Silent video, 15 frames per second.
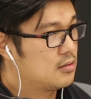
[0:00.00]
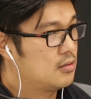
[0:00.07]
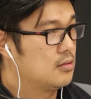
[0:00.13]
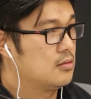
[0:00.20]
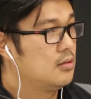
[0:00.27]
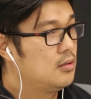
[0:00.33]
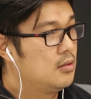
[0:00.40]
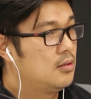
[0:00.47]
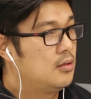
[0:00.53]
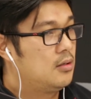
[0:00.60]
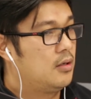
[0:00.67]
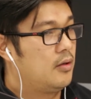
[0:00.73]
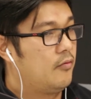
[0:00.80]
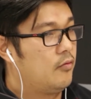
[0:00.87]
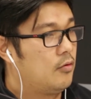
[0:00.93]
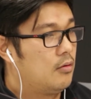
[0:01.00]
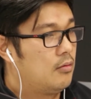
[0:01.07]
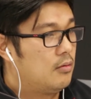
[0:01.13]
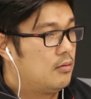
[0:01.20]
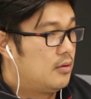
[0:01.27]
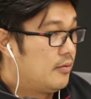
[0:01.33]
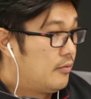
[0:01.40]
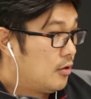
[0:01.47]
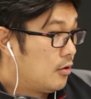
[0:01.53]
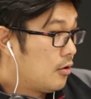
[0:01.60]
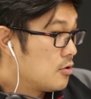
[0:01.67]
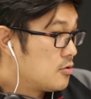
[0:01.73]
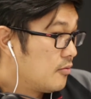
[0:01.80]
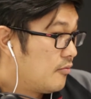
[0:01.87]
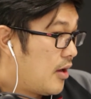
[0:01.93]
Because if you're living a
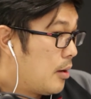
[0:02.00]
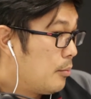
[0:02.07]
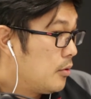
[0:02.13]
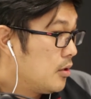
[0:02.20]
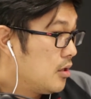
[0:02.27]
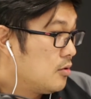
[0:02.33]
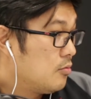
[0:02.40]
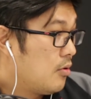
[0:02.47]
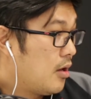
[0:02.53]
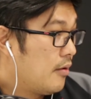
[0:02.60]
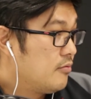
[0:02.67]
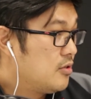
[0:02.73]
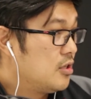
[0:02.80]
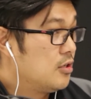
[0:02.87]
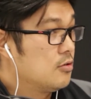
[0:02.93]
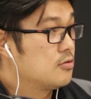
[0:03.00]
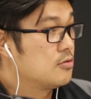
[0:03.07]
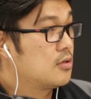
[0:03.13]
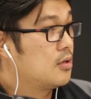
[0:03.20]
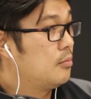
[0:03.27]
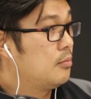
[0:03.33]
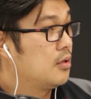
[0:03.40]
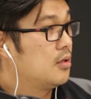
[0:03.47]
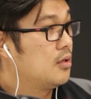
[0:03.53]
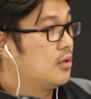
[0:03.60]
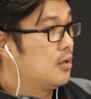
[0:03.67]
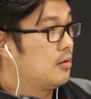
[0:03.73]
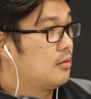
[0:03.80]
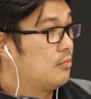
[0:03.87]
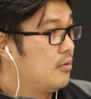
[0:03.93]
larger family and you have teenagers coming in
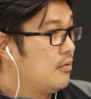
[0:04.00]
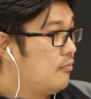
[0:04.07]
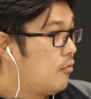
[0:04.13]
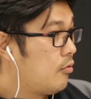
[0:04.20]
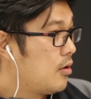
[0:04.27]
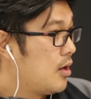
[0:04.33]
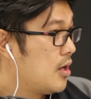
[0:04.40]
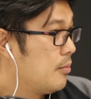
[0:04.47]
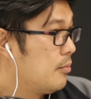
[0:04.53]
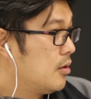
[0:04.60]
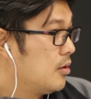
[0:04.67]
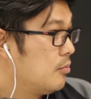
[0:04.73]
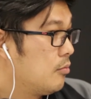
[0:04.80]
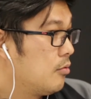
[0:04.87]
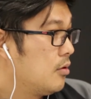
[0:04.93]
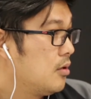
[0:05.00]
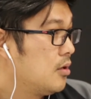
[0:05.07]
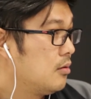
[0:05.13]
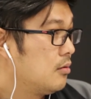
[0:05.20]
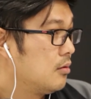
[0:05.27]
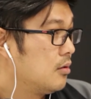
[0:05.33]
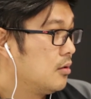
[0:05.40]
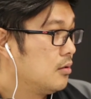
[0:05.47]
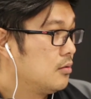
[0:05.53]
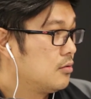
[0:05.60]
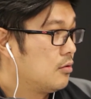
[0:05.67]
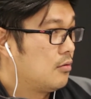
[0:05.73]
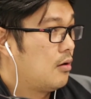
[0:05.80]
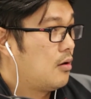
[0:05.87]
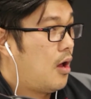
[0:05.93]
at 3, 4 a.m. in the morning and they're going to
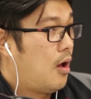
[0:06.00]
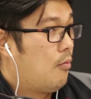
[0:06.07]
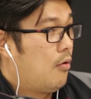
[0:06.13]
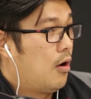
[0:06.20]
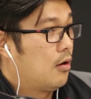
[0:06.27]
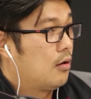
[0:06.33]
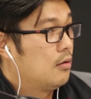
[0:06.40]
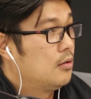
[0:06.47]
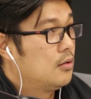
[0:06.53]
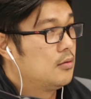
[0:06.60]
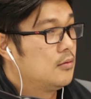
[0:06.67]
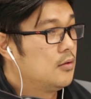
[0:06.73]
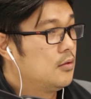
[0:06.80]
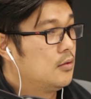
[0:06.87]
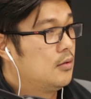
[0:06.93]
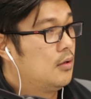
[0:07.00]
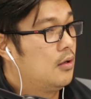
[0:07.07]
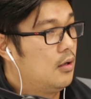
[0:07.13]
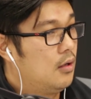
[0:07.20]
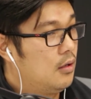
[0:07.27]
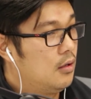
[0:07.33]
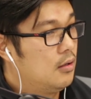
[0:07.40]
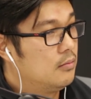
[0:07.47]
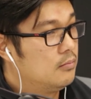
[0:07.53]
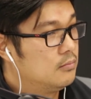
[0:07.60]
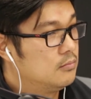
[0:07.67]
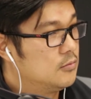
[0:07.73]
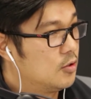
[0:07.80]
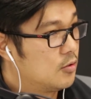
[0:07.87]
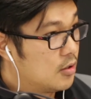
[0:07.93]
turn on hot water,
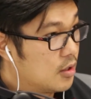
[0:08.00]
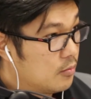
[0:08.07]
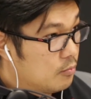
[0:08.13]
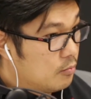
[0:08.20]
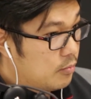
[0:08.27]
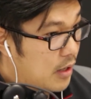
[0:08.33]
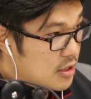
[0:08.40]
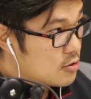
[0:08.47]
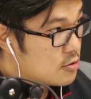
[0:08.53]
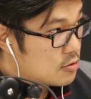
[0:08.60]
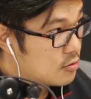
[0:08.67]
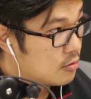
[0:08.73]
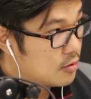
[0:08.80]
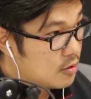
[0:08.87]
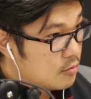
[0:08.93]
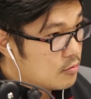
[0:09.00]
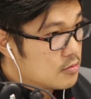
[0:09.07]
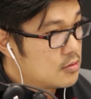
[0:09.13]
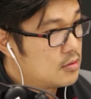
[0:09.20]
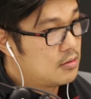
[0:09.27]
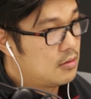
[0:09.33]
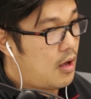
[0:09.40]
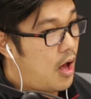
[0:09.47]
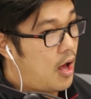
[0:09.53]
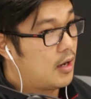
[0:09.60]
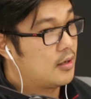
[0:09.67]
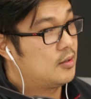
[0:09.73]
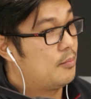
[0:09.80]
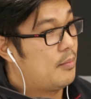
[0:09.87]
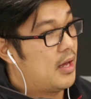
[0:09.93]
you're going to register those
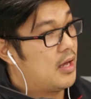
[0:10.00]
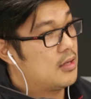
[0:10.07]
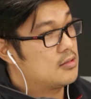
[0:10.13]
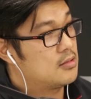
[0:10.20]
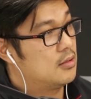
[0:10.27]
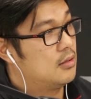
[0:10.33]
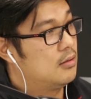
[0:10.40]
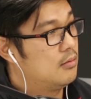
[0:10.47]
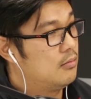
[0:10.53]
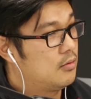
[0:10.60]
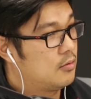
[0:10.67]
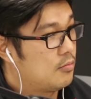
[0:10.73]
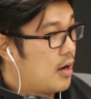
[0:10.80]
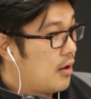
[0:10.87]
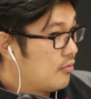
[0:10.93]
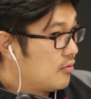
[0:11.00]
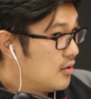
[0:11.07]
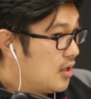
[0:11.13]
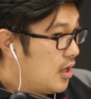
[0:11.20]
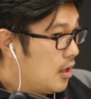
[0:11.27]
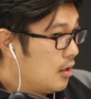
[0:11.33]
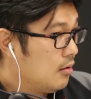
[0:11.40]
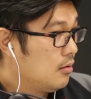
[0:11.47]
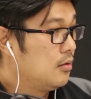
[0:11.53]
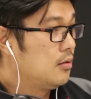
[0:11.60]
odd demands throughout the day.